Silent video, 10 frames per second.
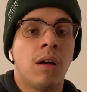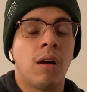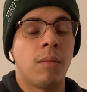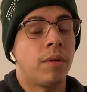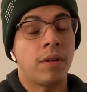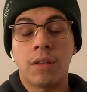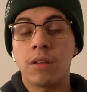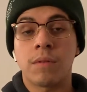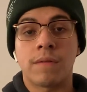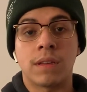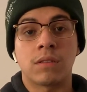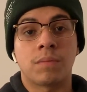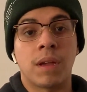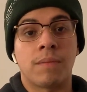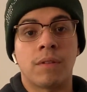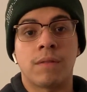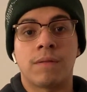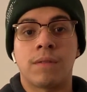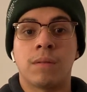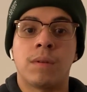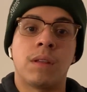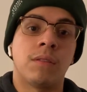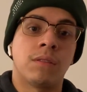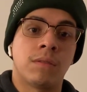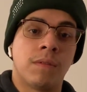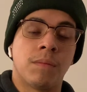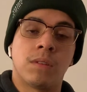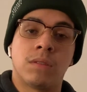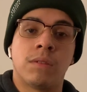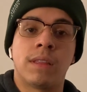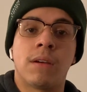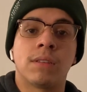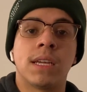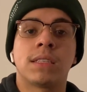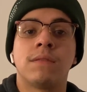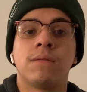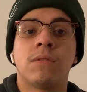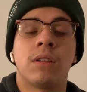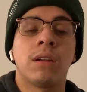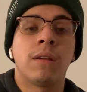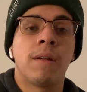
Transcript: On another professor's paper from the student that was asking for it.